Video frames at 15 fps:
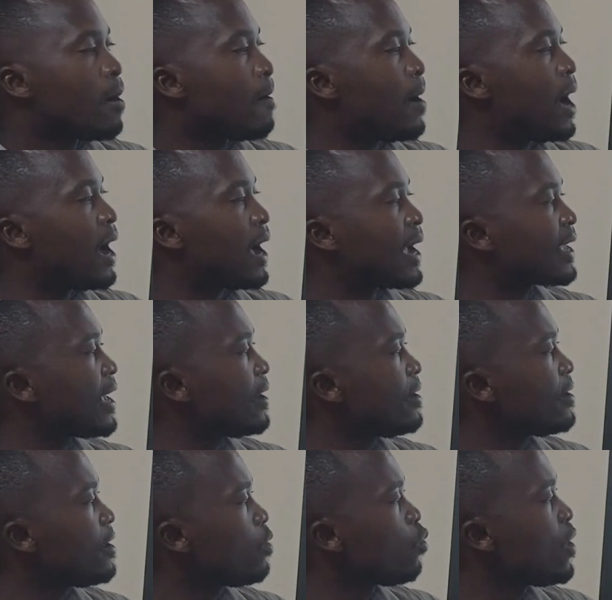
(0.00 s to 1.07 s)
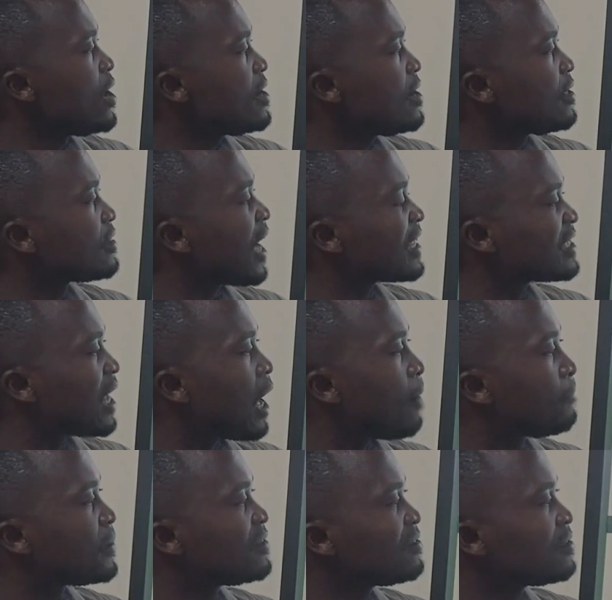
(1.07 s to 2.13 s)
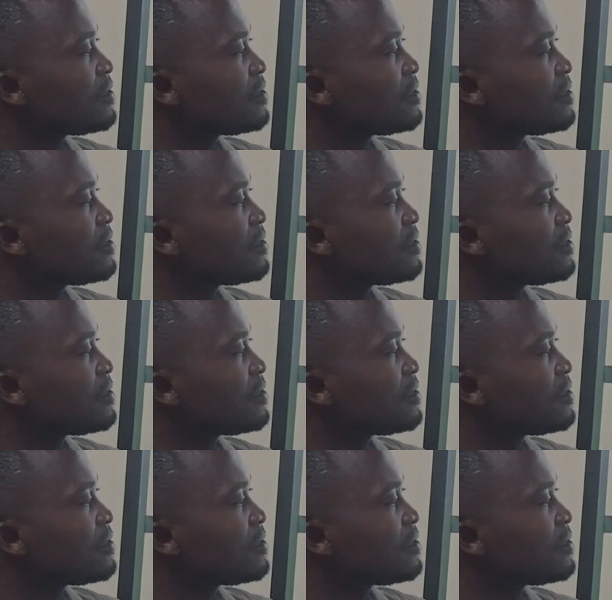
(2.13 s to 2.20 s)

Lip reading: Again, when that happens,